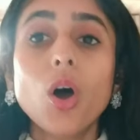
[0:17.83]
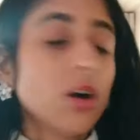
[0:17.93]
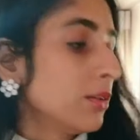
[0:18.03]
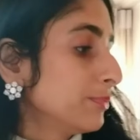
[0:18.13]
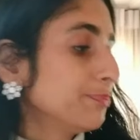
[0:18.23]

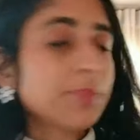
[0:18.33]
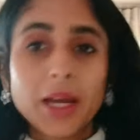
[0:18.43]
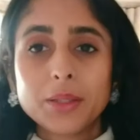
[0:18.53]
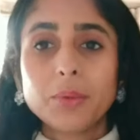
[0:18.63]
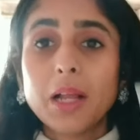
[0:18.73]

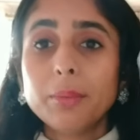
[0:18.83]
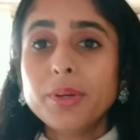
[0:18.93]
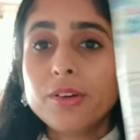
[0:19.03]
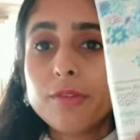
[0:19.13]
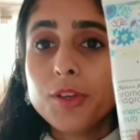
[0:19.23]
By the way, I'll
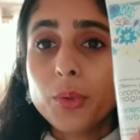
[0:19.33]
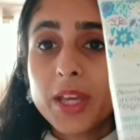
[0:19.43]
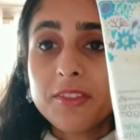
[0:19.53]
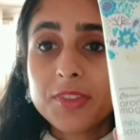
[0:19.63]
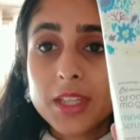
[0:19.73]
be
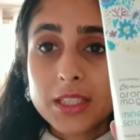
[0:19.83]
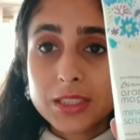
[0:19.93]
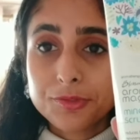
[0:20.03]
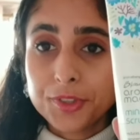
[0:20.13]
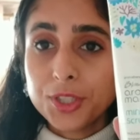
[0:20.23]
reviewing
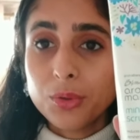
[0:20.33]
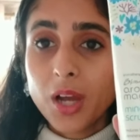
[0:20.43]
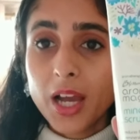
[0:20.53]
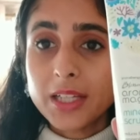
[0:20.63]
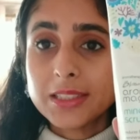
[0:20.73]
this for you
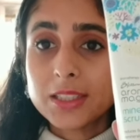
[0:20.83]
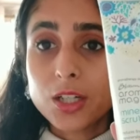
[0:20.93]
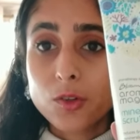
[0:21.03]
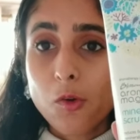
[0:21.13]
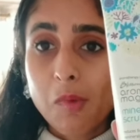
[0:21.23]
guys, the
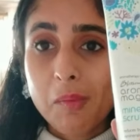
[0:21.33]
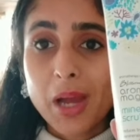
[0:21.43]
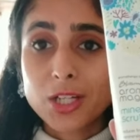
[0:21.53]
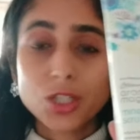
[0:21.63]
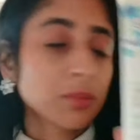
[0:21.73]
Aroma
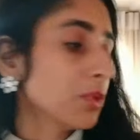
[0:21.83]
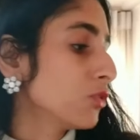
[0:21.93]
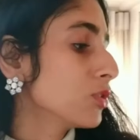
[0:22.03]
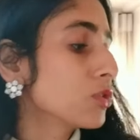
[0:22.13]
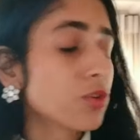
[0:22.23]
Magic
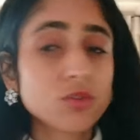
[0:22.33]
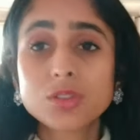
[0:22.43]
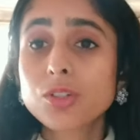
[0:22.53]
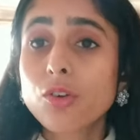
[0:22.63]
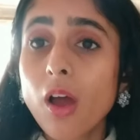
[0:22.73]
Mineral Glow
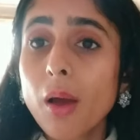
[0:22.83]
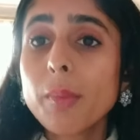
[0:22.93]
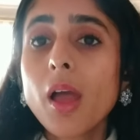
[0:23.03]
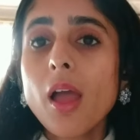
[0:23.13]
Scrub.